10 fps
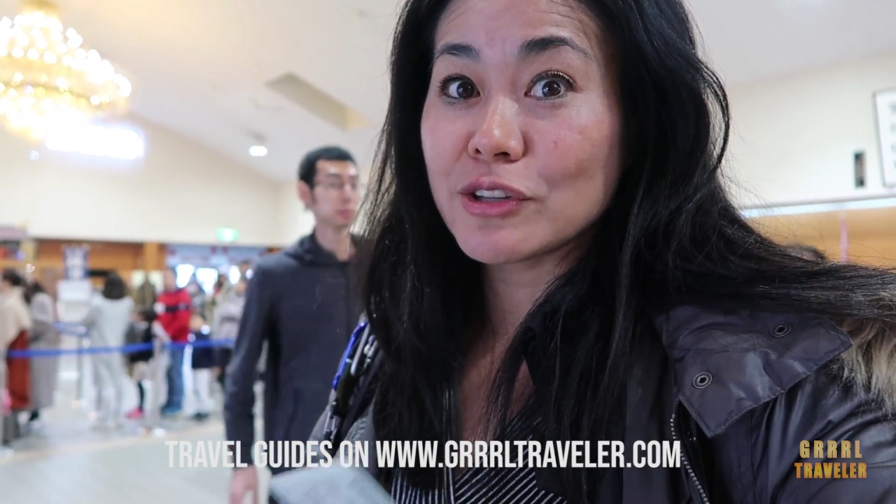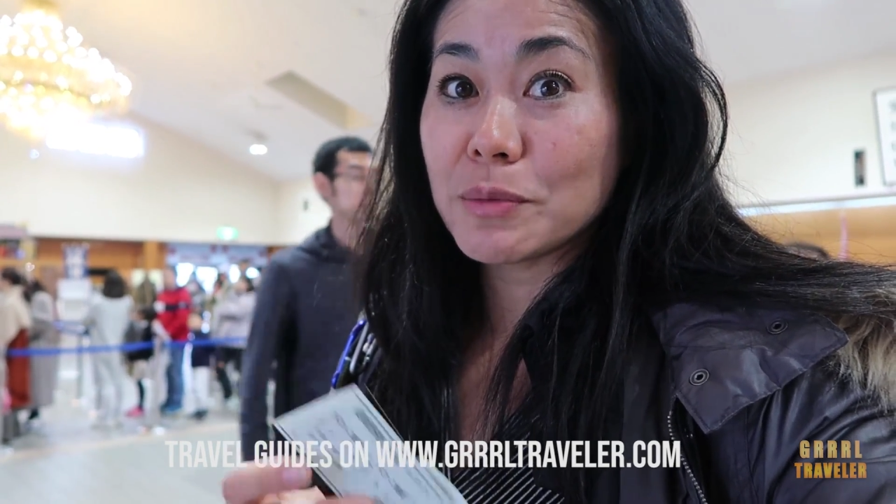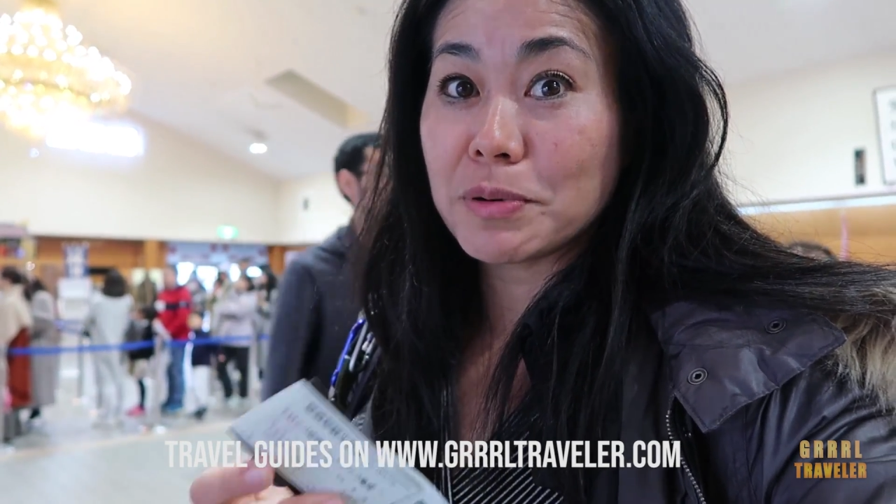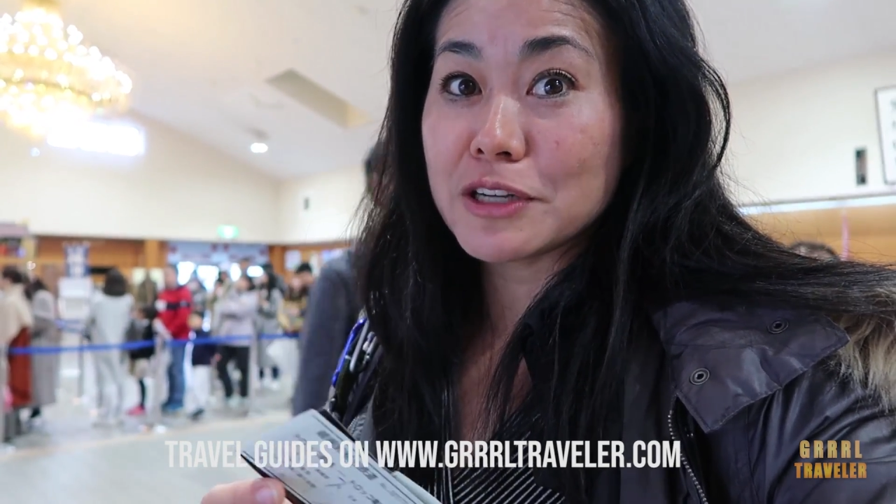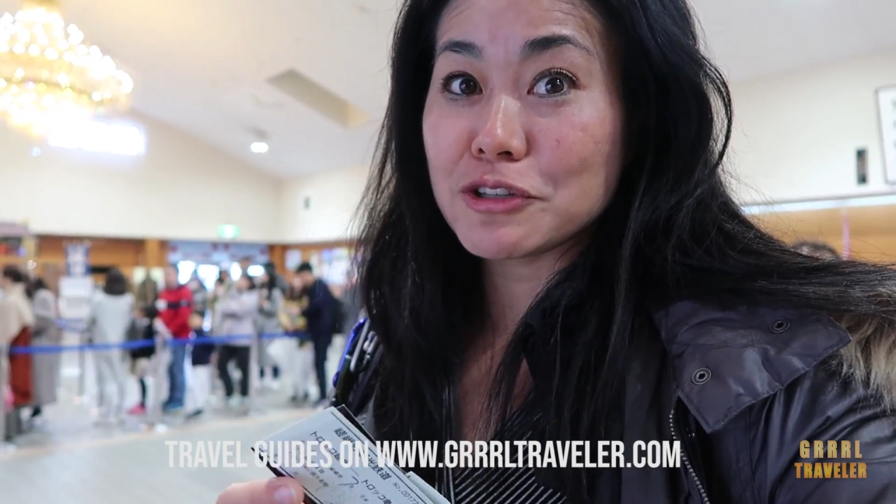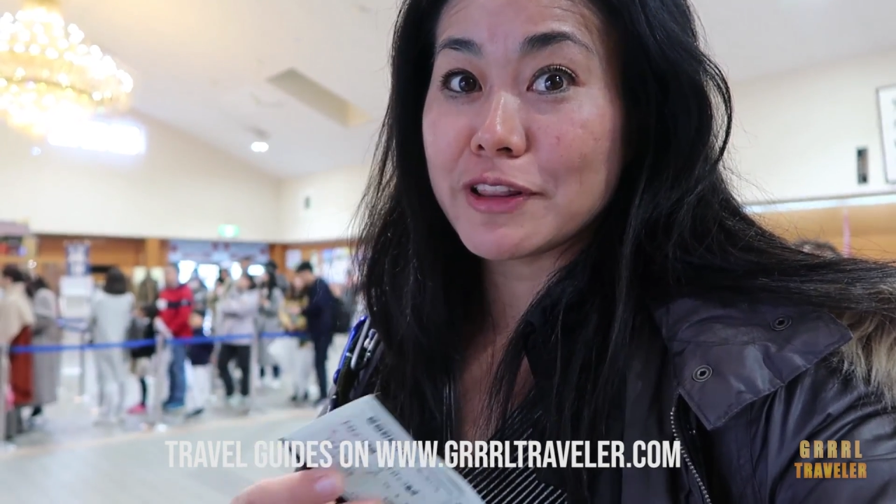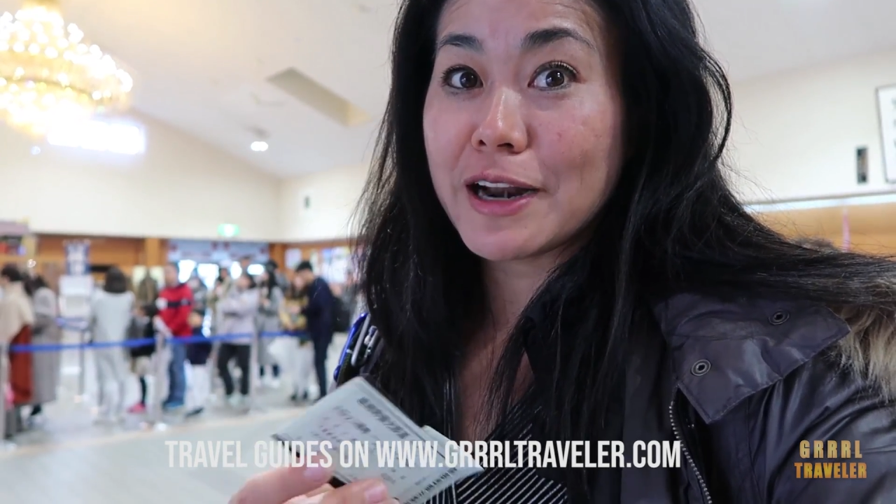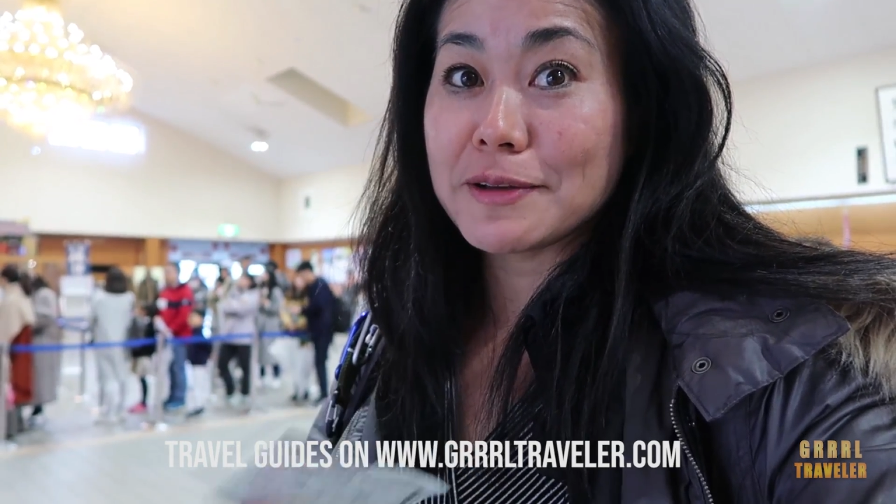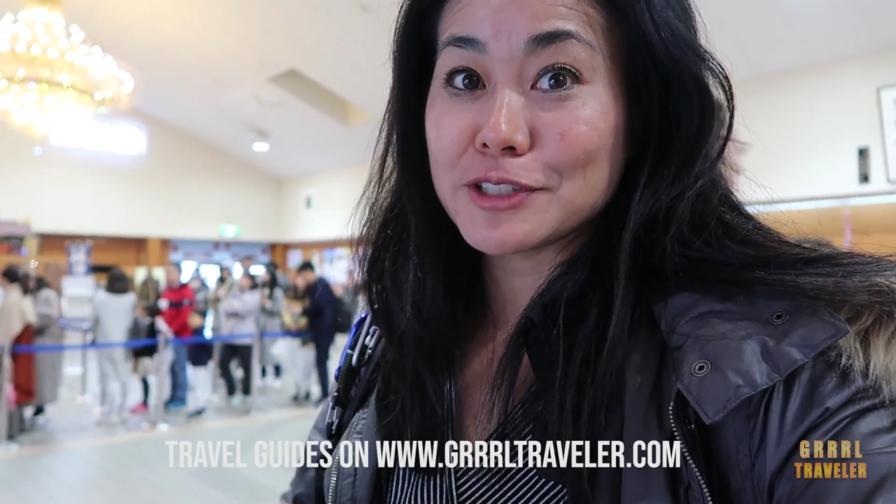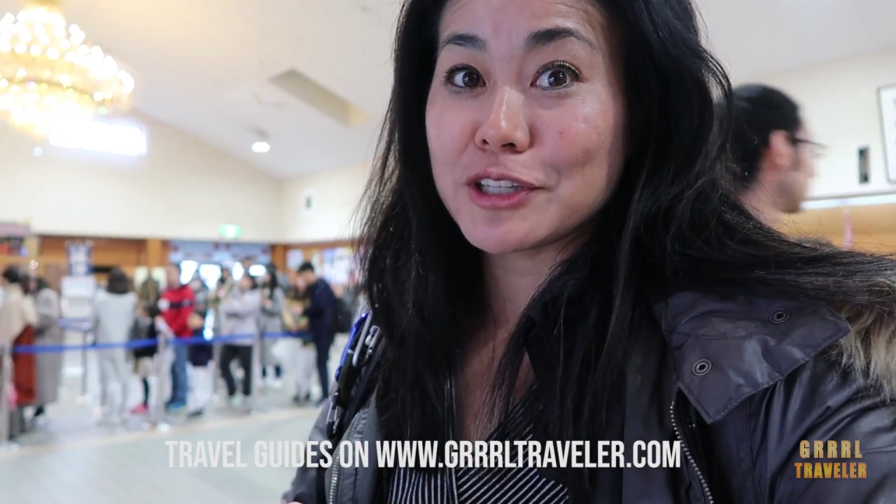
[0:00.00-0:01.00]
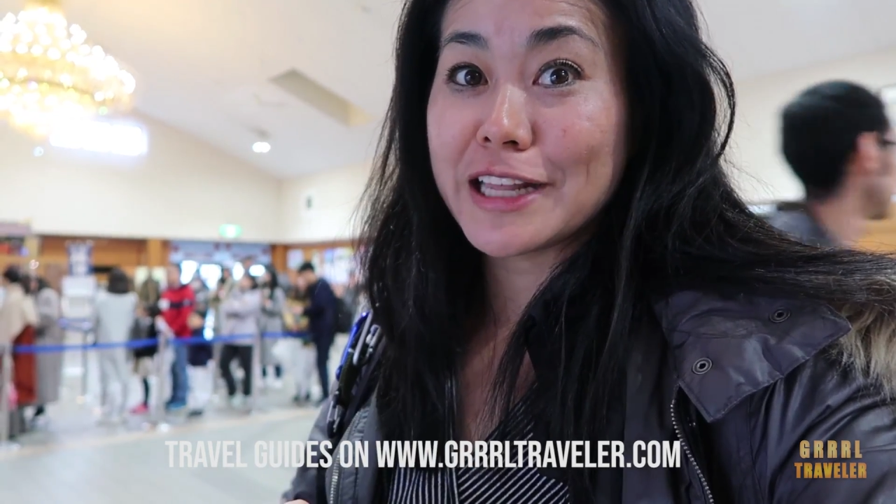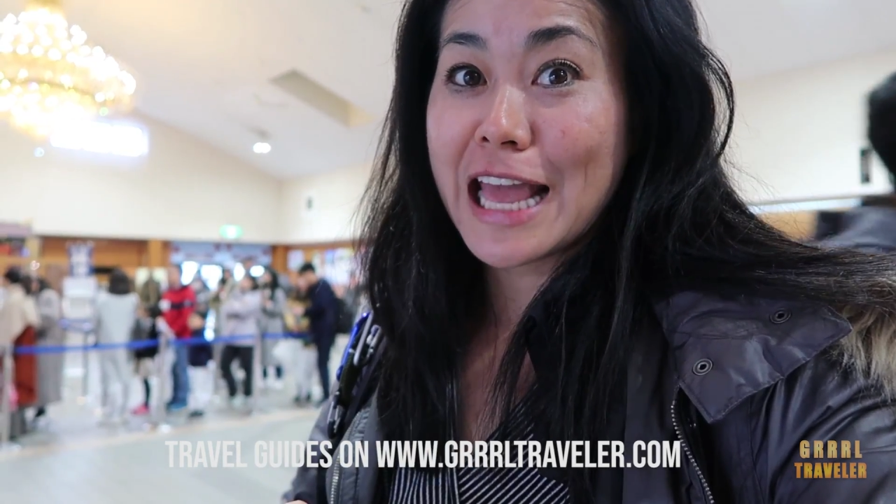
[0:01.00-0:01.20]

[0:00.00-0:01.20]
the pressure that I was going to